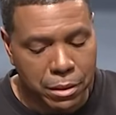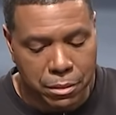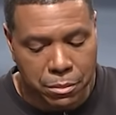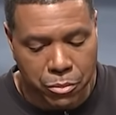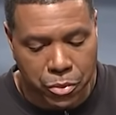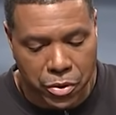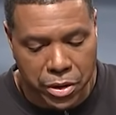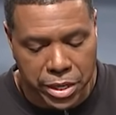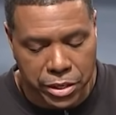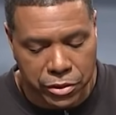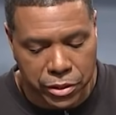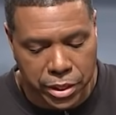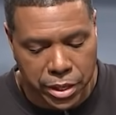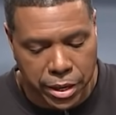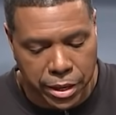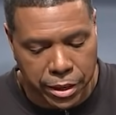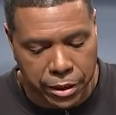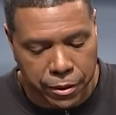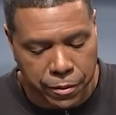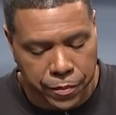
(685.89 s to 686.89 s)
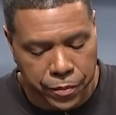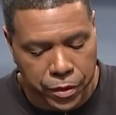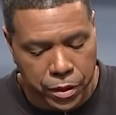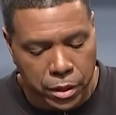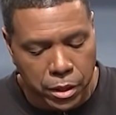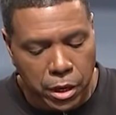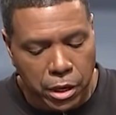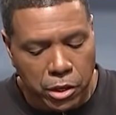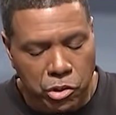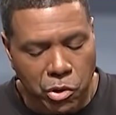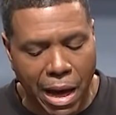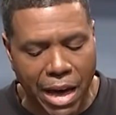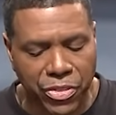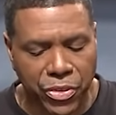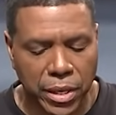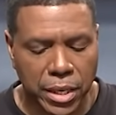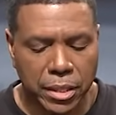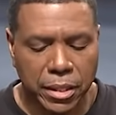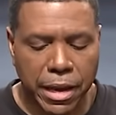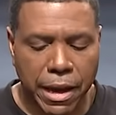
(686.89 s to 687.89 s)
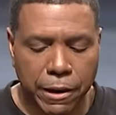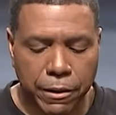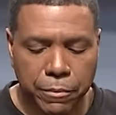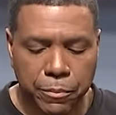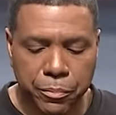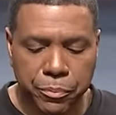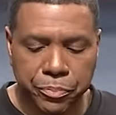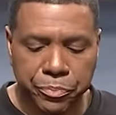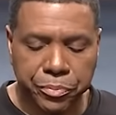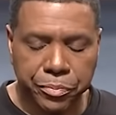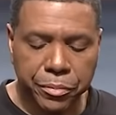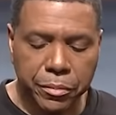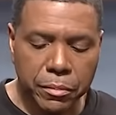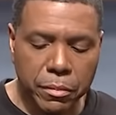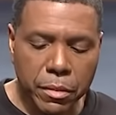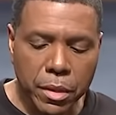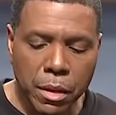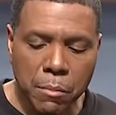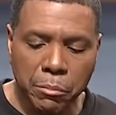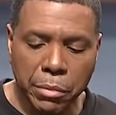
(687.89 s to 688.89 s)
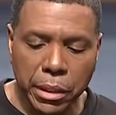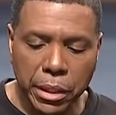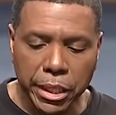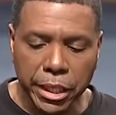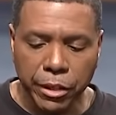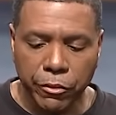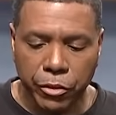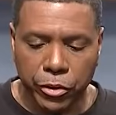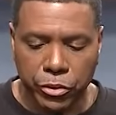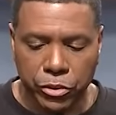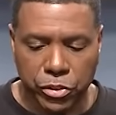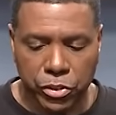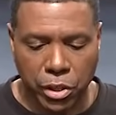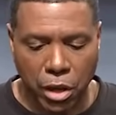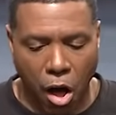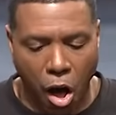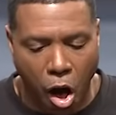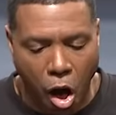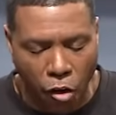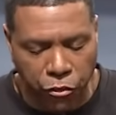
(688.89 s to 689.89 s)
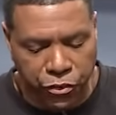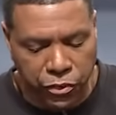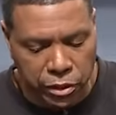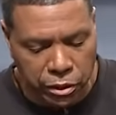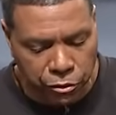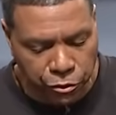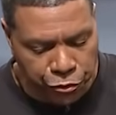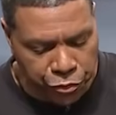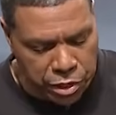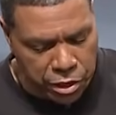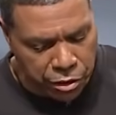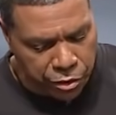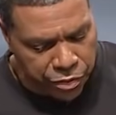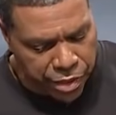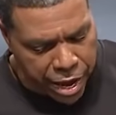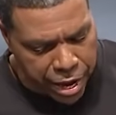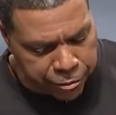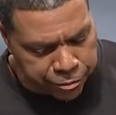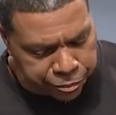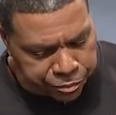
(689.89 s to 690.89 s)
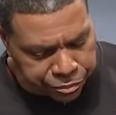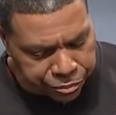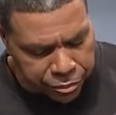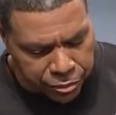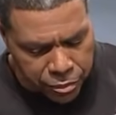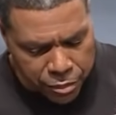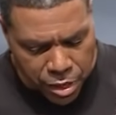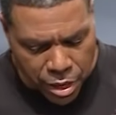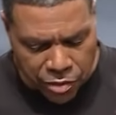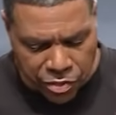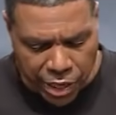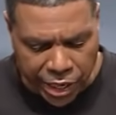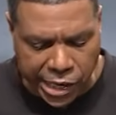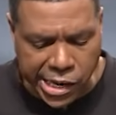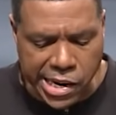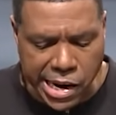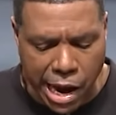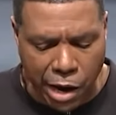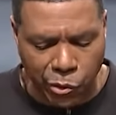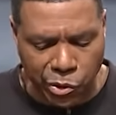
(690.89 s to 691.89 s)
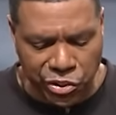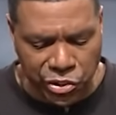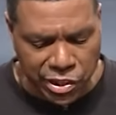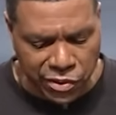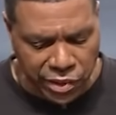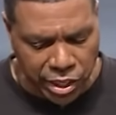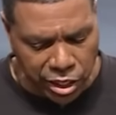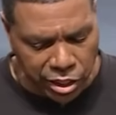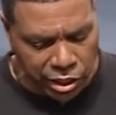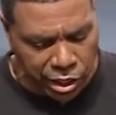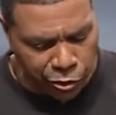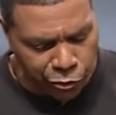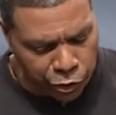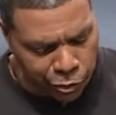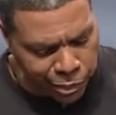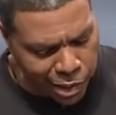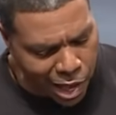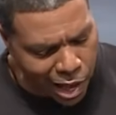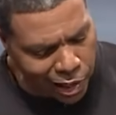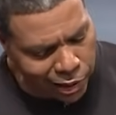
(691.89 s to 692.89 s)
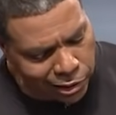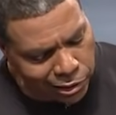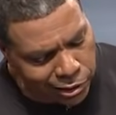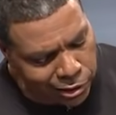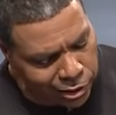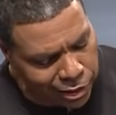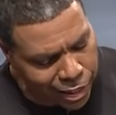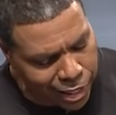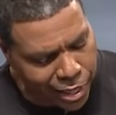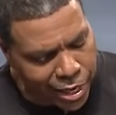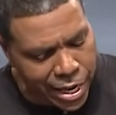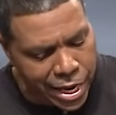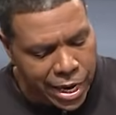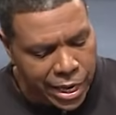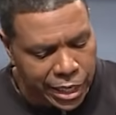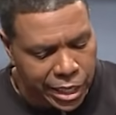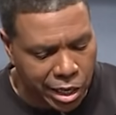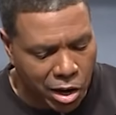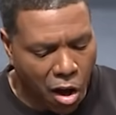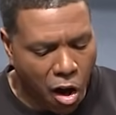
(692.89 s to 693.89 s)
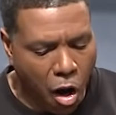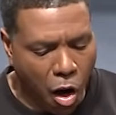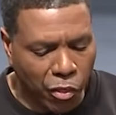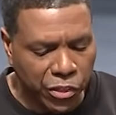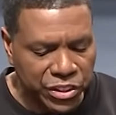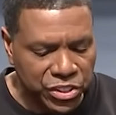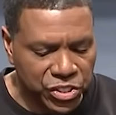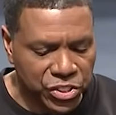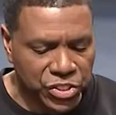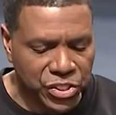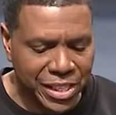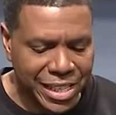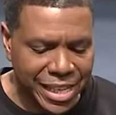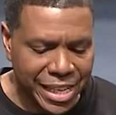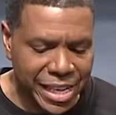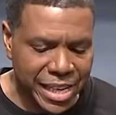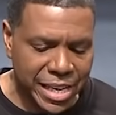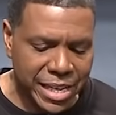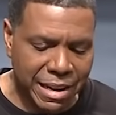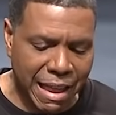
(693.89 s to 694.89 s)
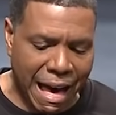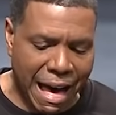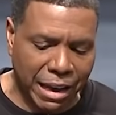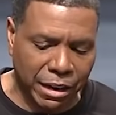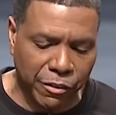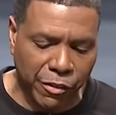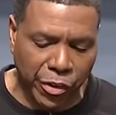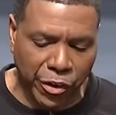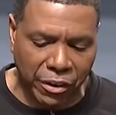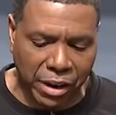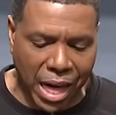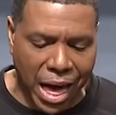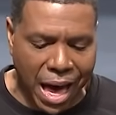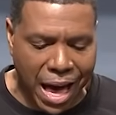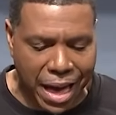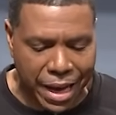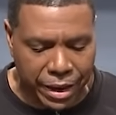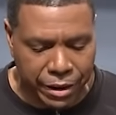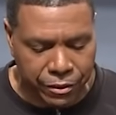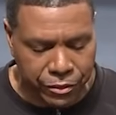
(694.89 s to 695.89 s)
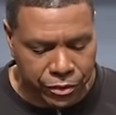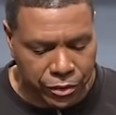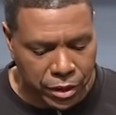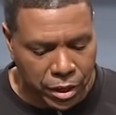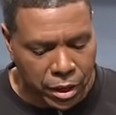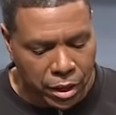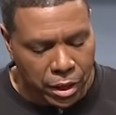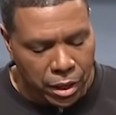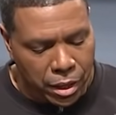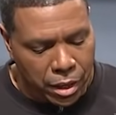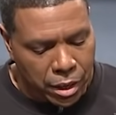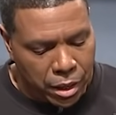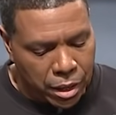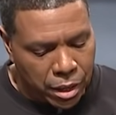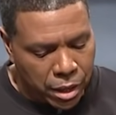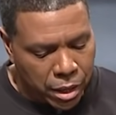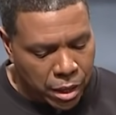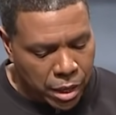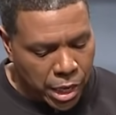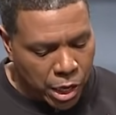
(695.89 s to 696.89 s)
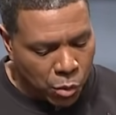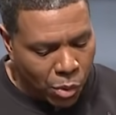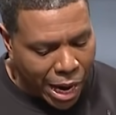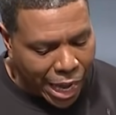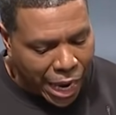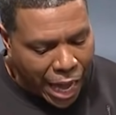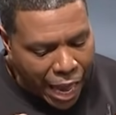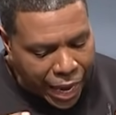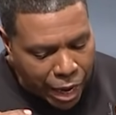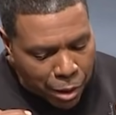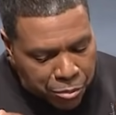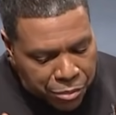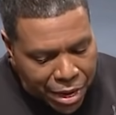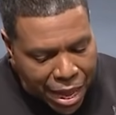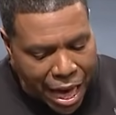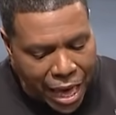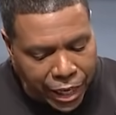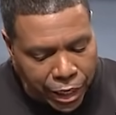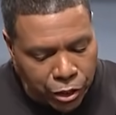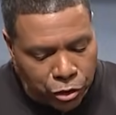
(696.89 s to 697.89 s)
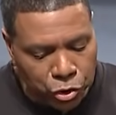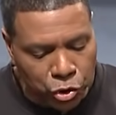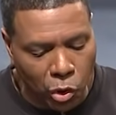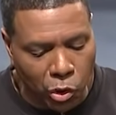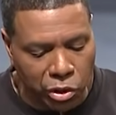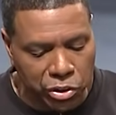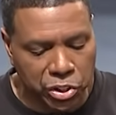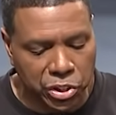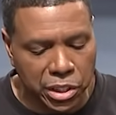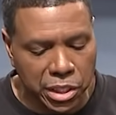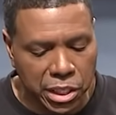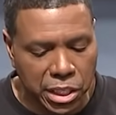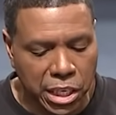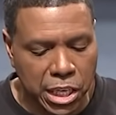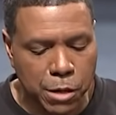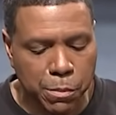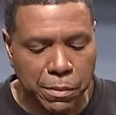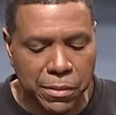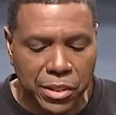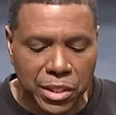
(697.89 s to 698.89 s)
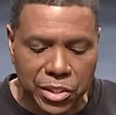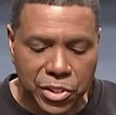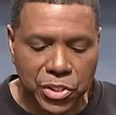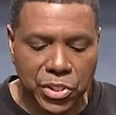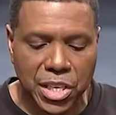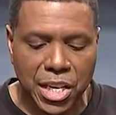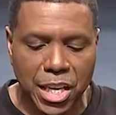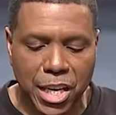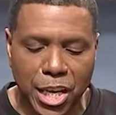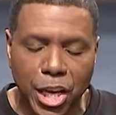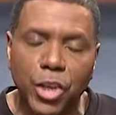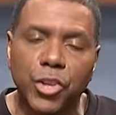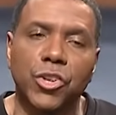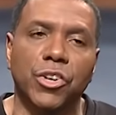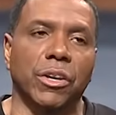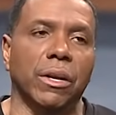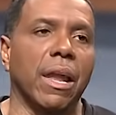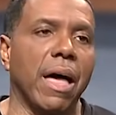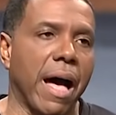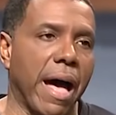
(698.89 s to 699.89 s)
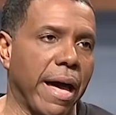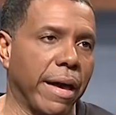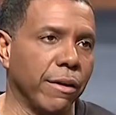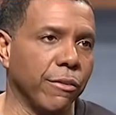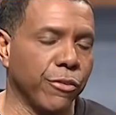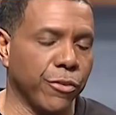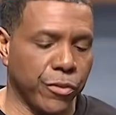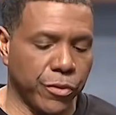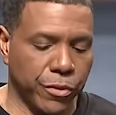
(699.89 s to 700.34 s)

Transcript: Praise God. So I think that believers often feel that they cannot receive anything from God until they get all the sin out of their lives. And while I am not endorsing keeping the sin in your life,